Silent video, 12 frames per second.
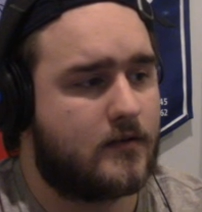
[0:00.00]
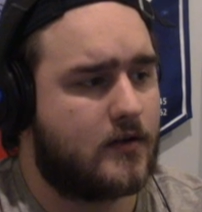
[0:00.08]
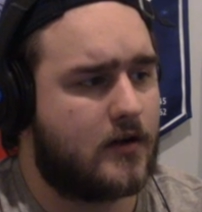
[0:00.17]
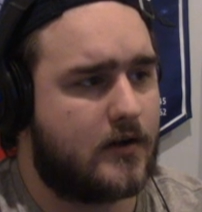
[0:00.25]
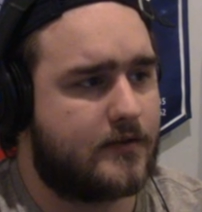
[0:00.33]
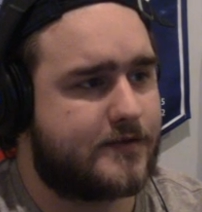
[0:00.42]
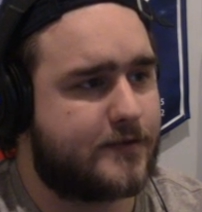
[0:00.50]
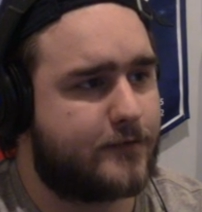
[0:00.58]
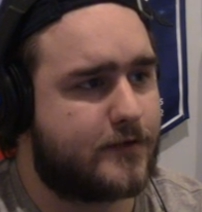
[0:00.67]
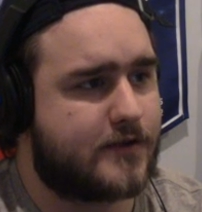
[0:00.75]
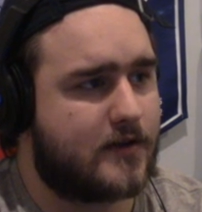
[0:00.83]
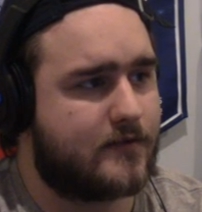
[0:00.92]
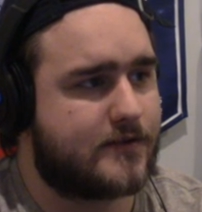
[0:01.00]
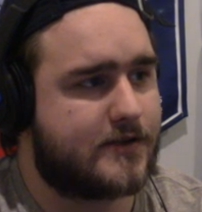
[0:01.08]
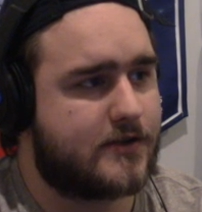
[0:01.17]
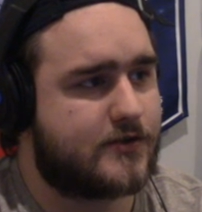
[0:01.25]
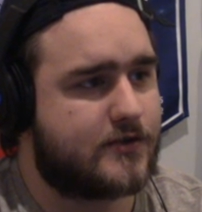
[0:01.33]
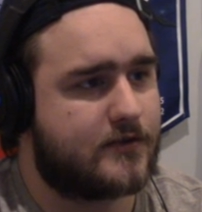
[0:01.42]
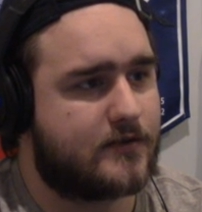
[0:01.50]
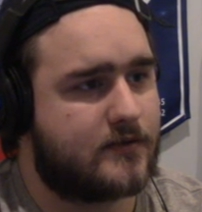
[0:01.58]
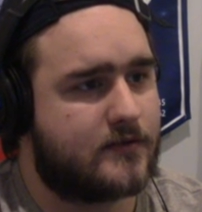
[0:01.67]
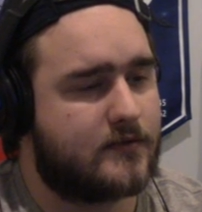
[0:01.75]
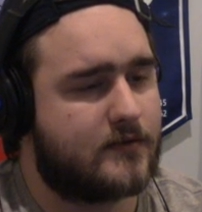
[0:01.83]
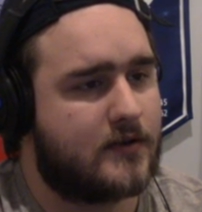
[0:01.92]
Alright, so first conversation.
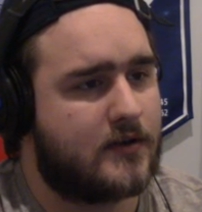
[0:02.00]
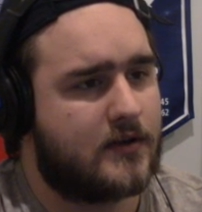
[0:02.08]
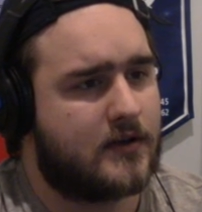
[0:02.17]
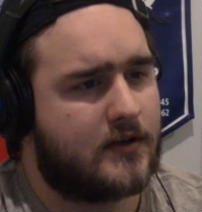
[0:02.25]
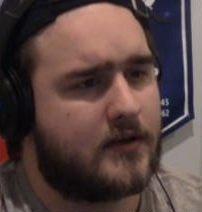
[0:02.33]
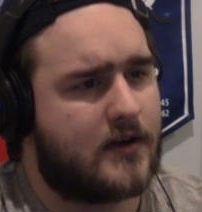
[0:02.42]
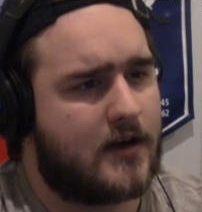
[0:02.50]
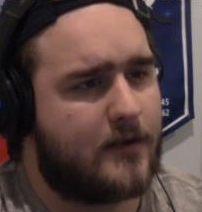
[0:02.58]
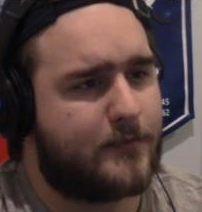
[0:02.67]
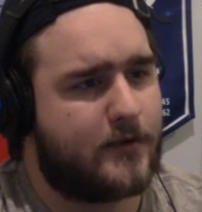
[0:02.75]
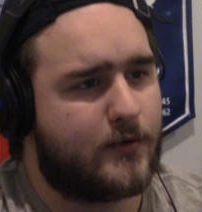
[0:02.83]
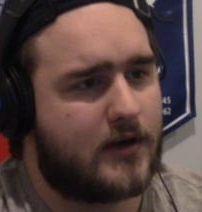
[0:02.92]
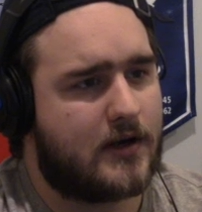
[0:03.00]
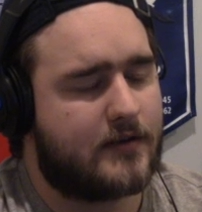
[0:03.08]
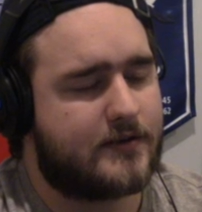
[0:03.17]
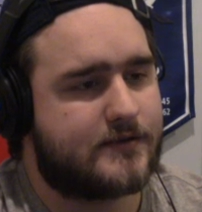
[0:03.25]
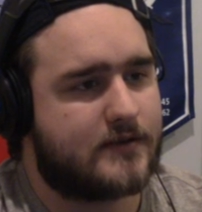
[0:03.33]
Not happy with